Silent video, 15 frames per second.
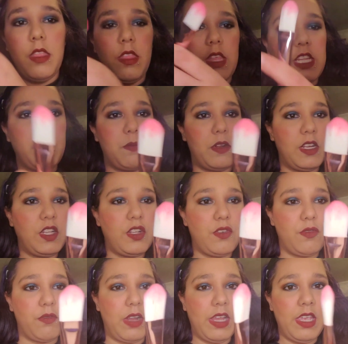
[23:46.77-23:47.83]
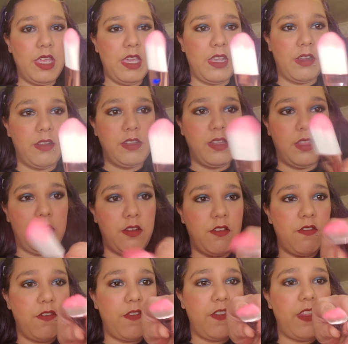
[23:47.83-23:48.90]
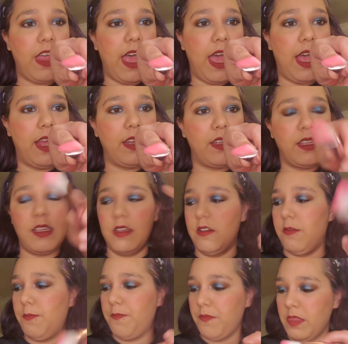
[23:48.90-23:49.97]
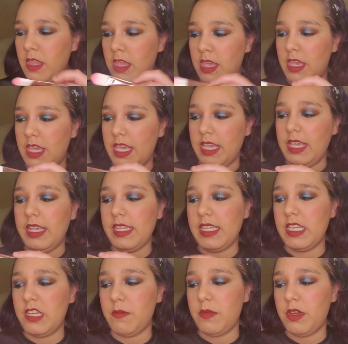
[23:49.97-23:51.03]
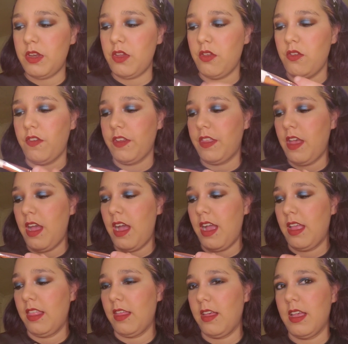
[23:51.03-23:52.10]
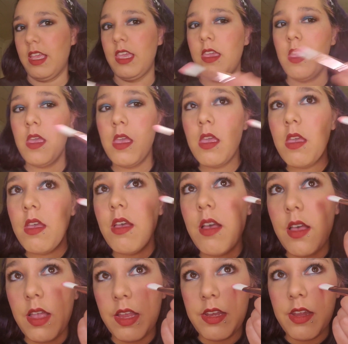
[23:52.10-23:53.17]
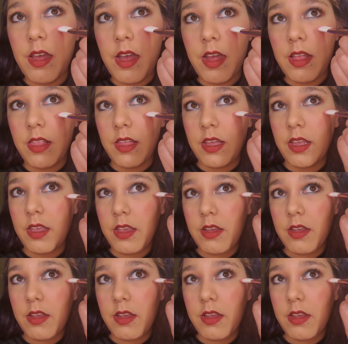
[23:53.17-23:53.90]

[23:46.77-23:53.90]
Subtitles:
this brush right here. It's a little flat, so easy to maneuver the highlight. I like to highlight